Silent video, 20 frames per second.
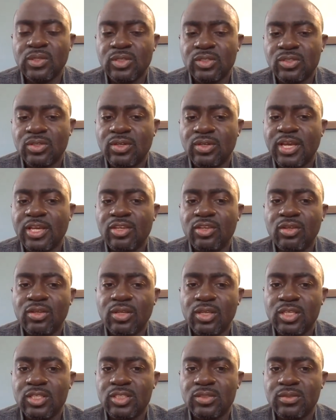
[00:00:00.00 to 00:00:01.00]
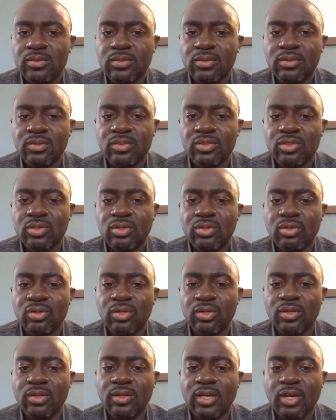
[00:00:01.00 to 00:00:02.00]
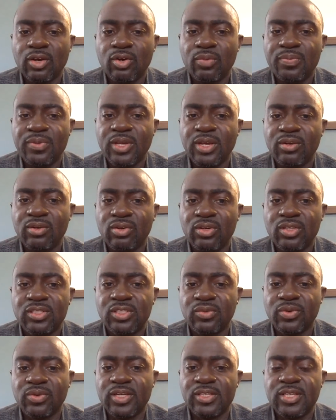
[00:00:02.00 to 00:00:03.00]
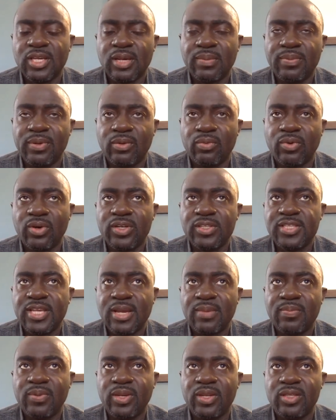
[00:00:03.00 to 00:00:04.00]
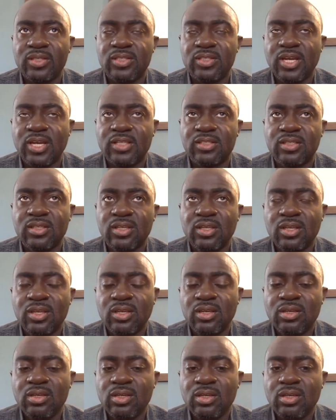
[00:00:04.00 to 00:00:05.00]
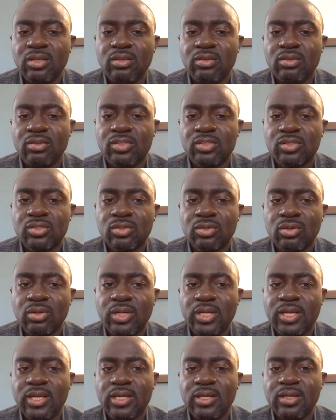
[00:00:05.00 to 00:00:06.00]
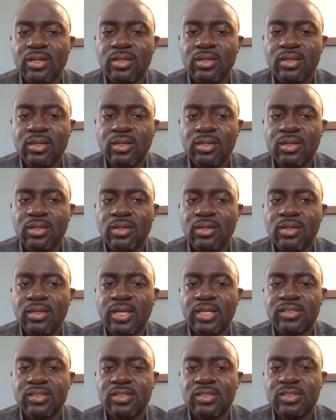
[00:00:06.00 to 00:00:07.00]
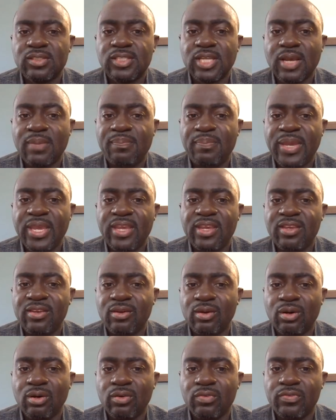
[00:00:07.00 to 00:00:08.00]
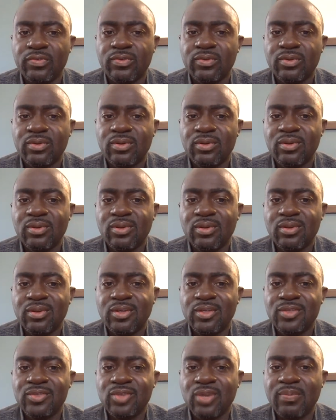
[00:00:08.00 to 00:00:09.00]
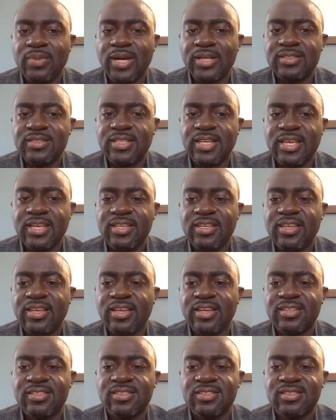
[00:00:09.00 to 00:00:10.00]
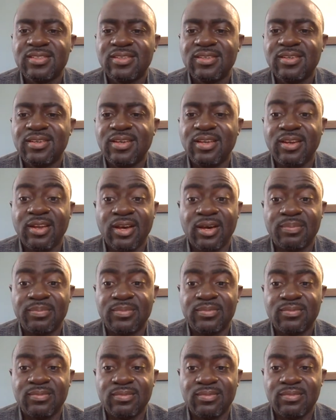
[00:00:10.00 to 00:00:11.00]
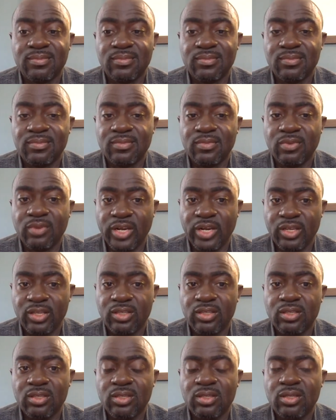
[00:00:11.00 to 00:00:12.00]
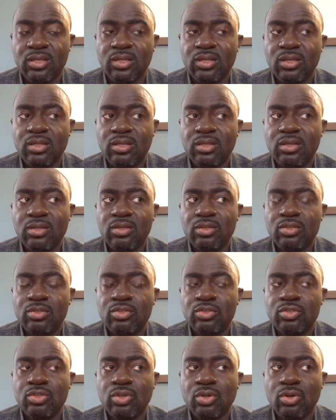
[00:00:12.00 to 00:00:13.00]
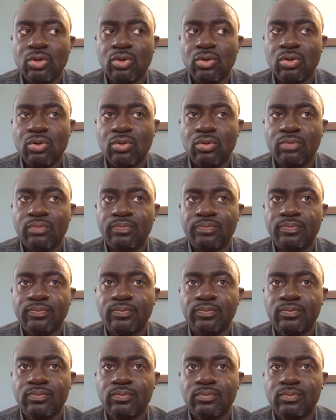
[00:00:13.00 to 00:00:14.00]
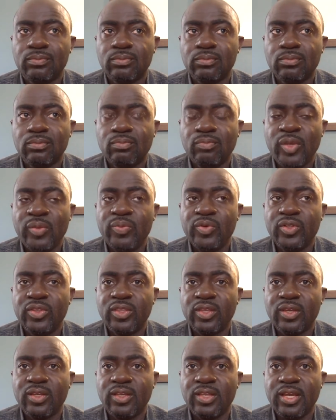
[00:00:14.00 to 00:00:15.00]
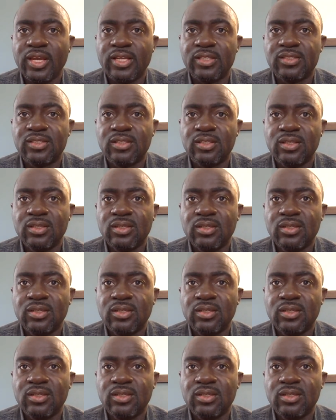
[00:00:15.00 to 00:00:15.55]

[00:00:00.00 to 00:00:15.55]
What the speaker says: So now so I hope you are noticing what is happening. What is happening is that your solar doesn't start paying off to about 10 years and up, right? So people think that